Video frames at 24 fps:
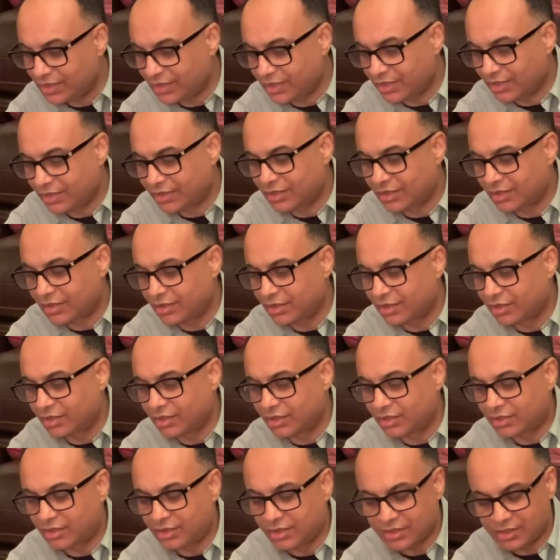like
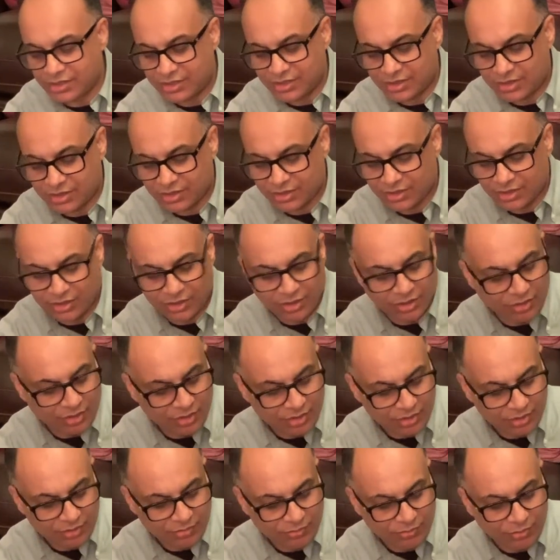Christian
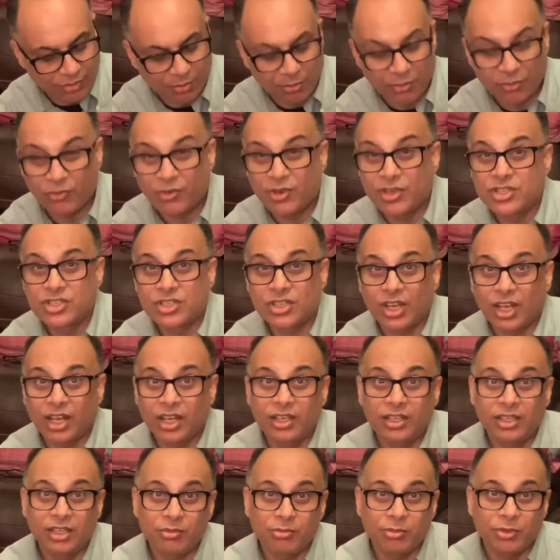Dior, from a
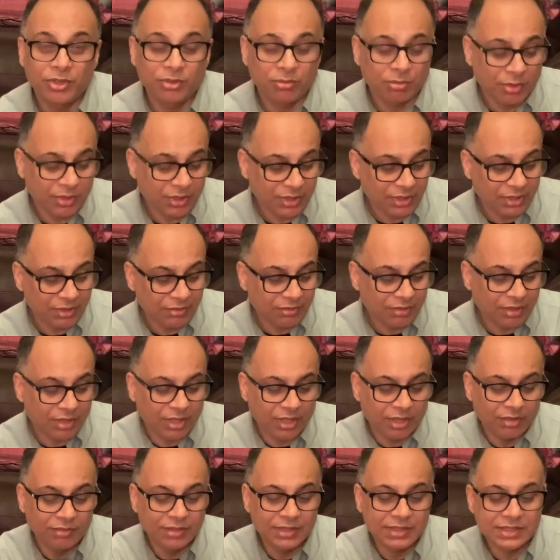functionality perspective,
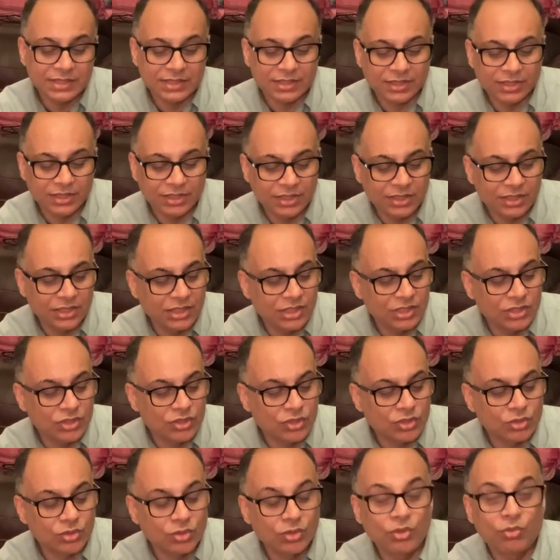I will say these
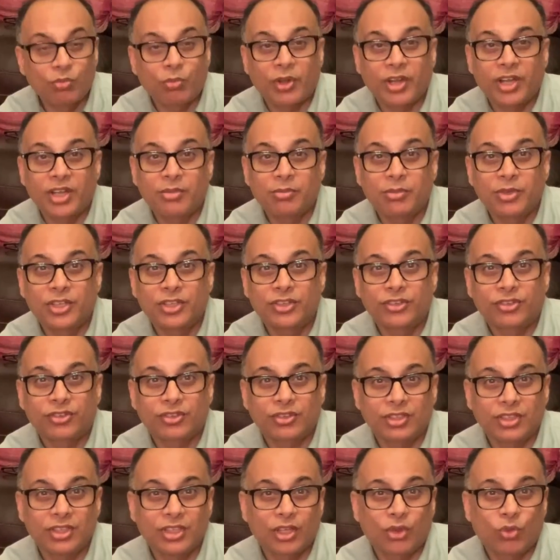two pretty much
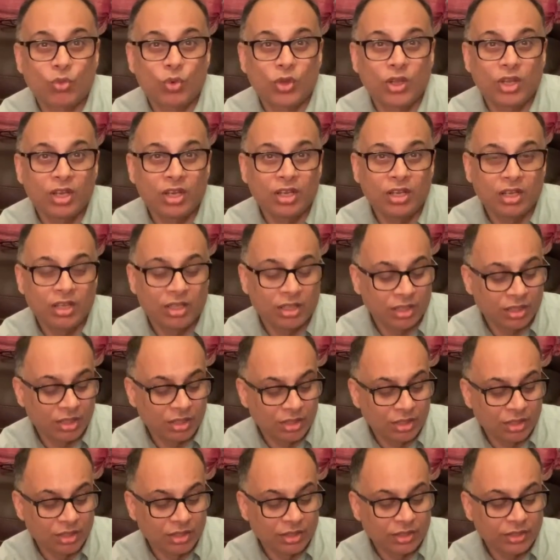equal.
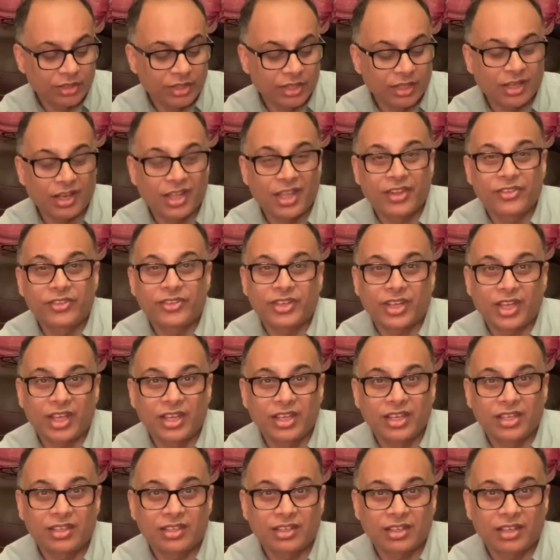They are as
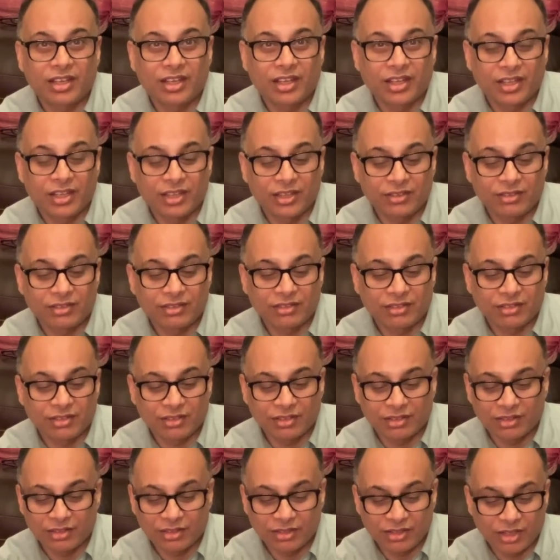tight as
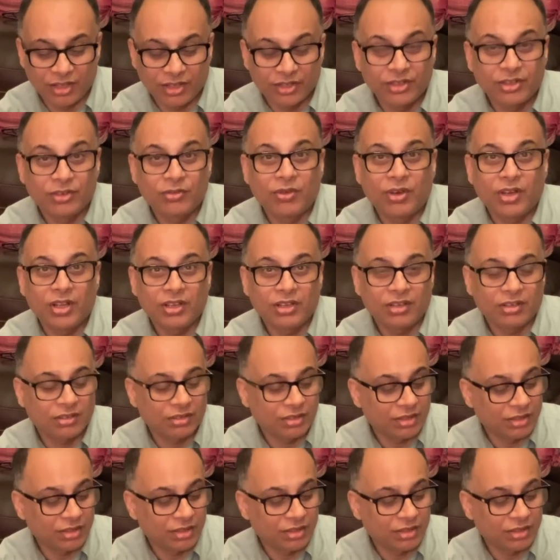the other one.